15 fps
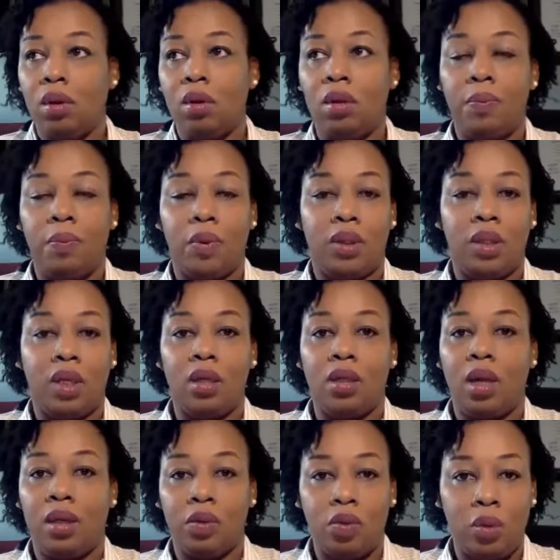
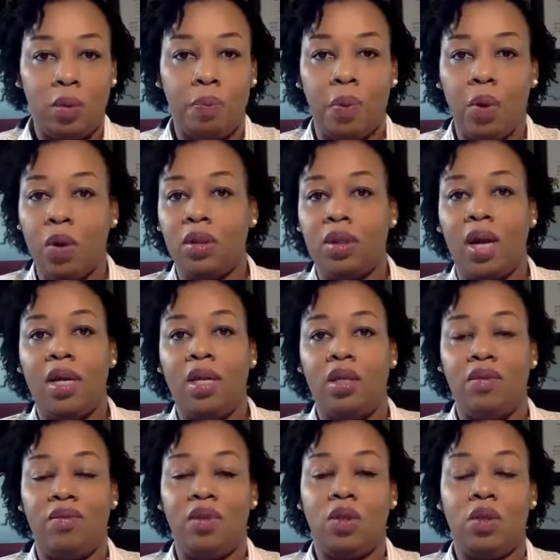to deport that
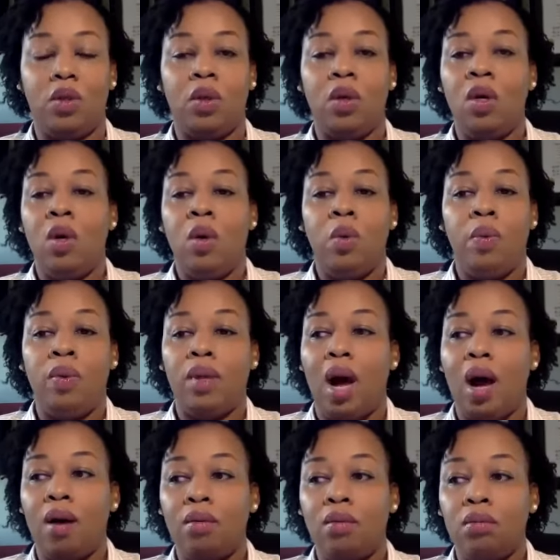individual
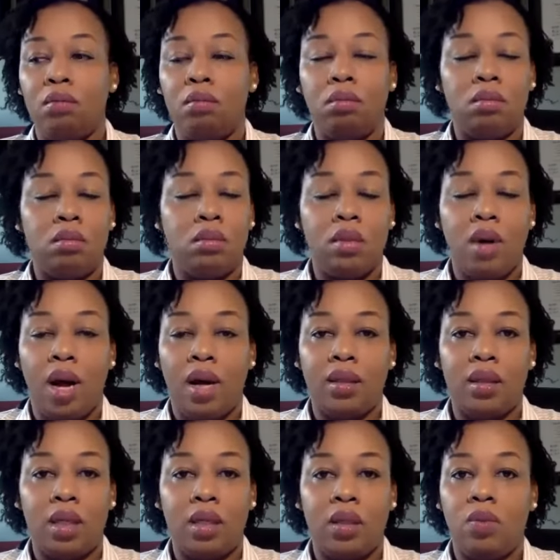without
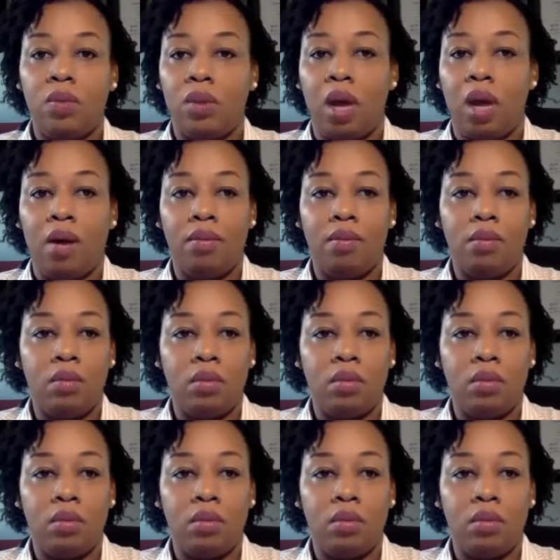access, without